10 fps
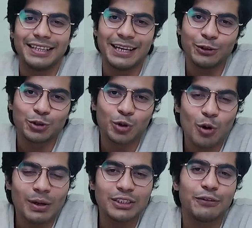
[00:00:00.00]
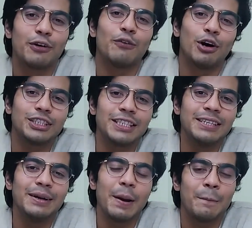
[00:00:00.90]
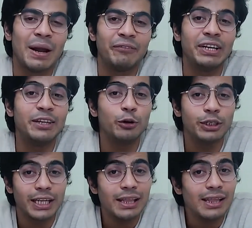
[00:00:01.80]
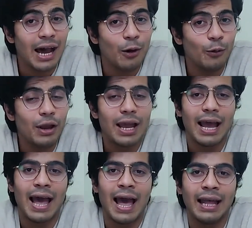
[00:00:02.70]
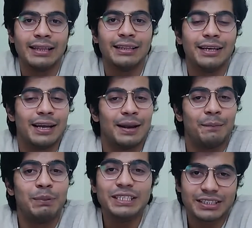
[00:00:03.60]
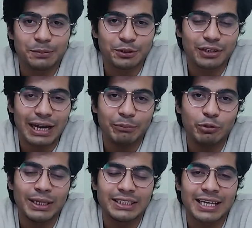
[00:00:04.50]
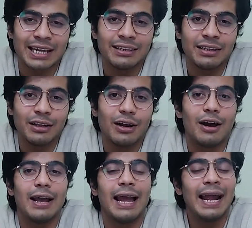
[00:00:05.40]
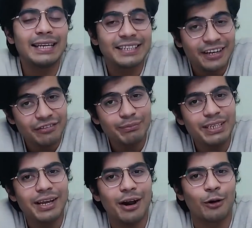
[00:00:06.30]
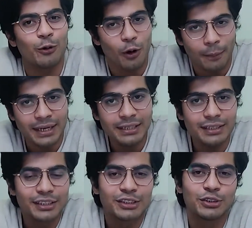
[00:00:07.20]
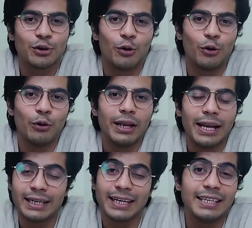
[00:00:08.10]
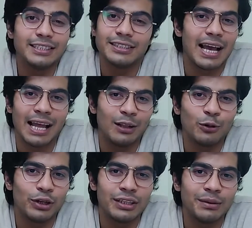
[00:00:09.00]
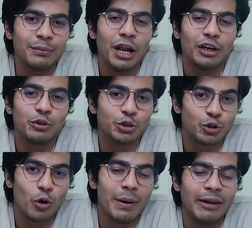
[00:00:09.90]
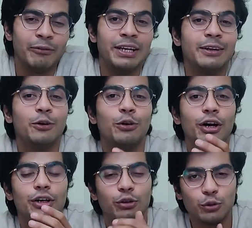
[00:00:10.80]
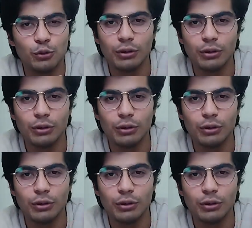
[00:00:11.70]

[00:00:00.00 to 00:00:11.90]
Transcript: thank you so much for watching my video till now, and please subscribe to my channel and give me a comment so it hits the algorithm to show my video to